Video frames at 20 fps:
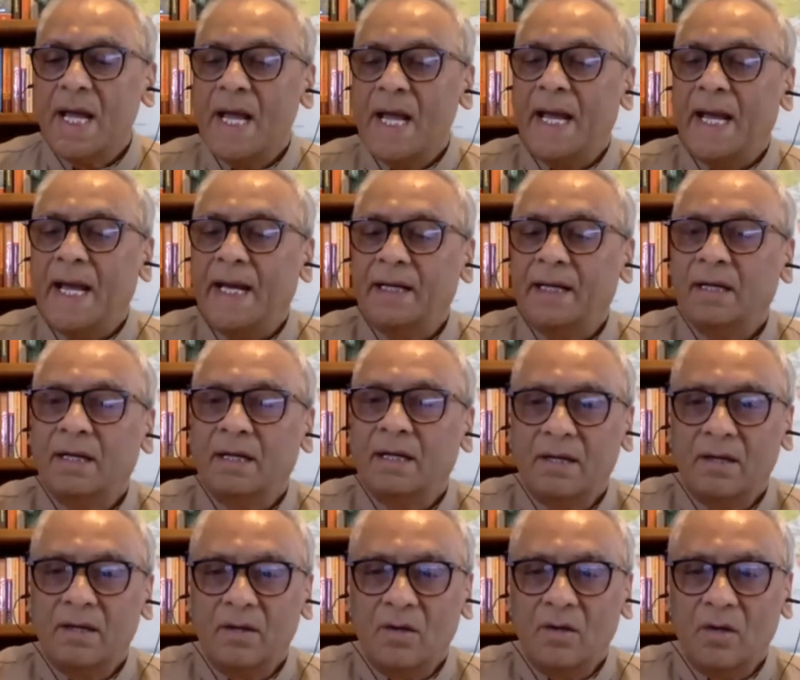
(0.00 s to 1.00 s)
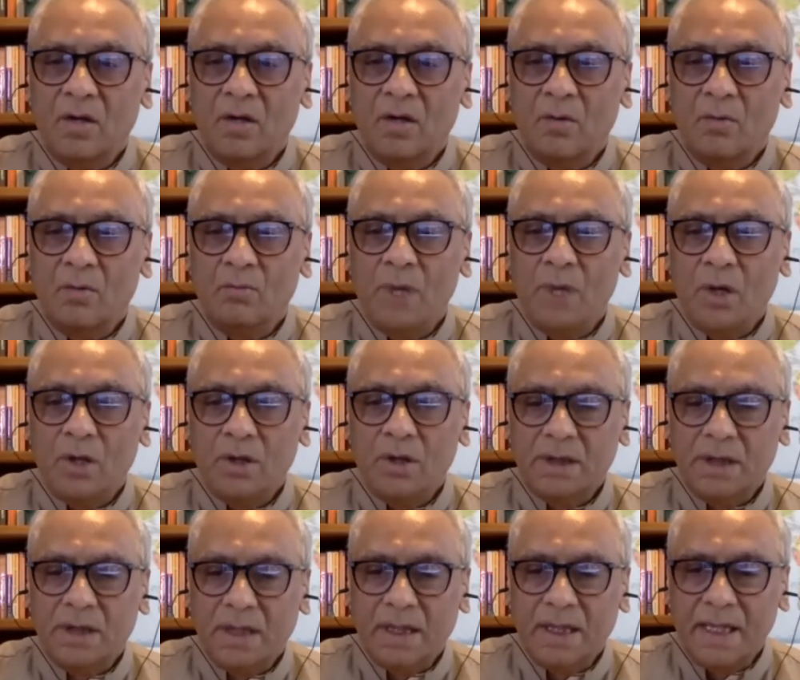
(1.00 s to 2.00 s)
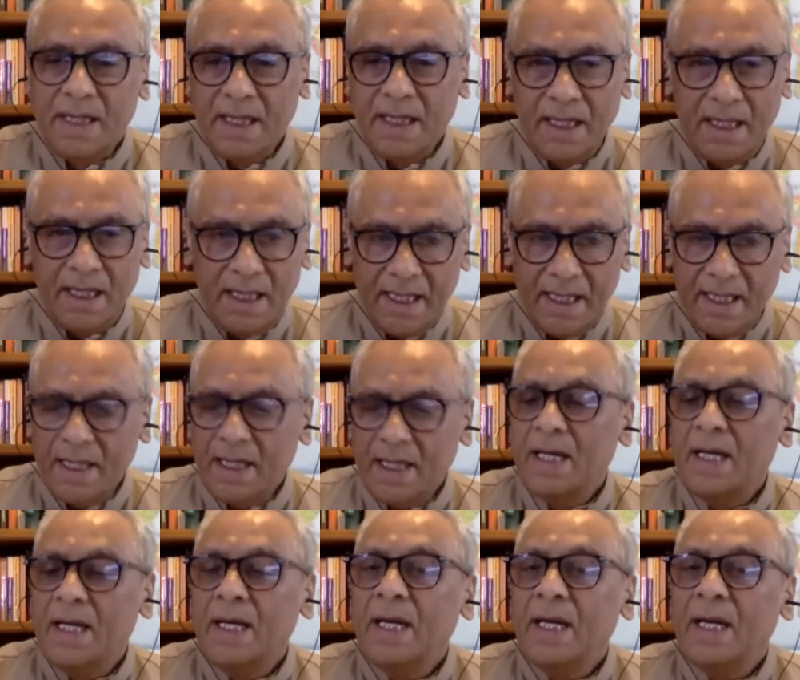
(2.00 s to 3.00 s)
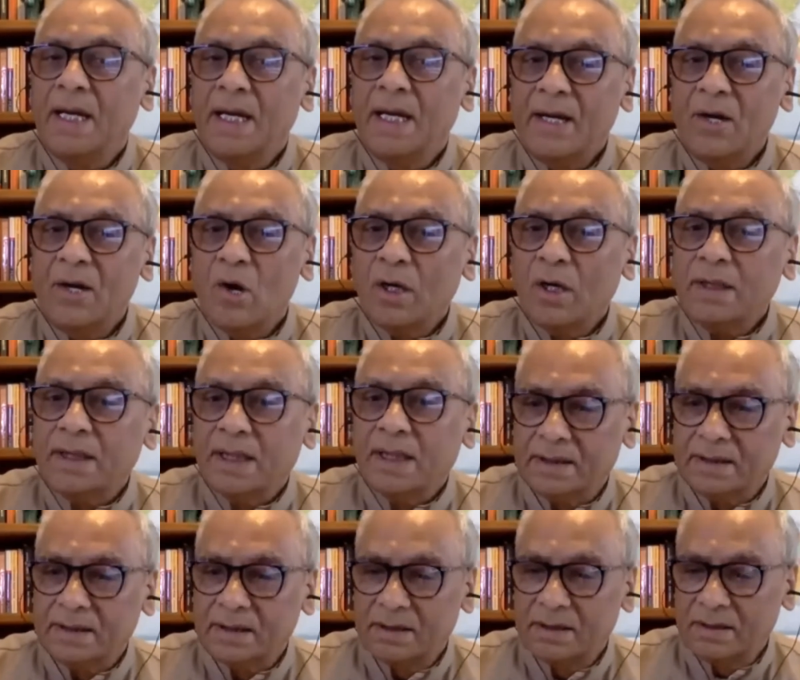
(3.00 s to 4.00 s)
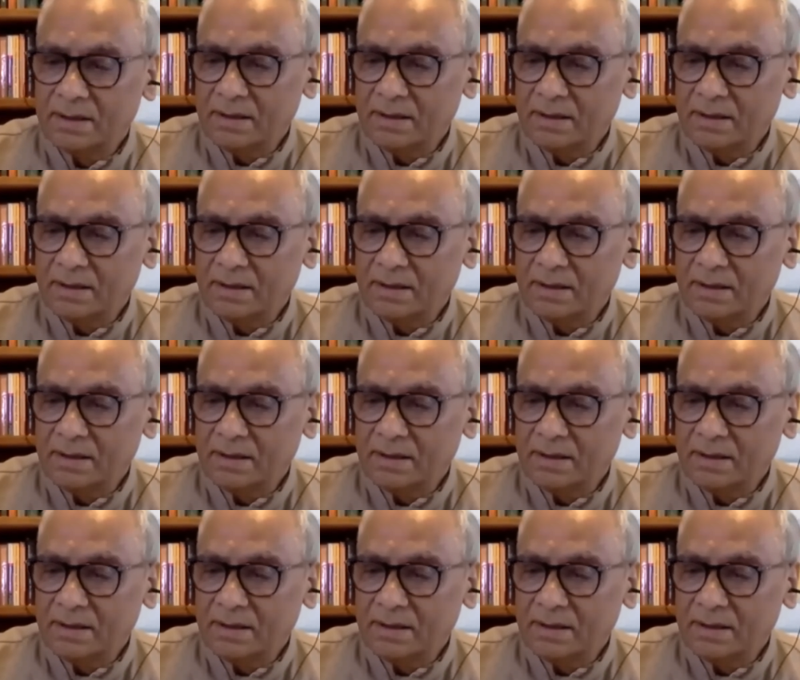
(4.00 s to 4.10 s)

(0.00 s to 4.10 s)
And because he he got this,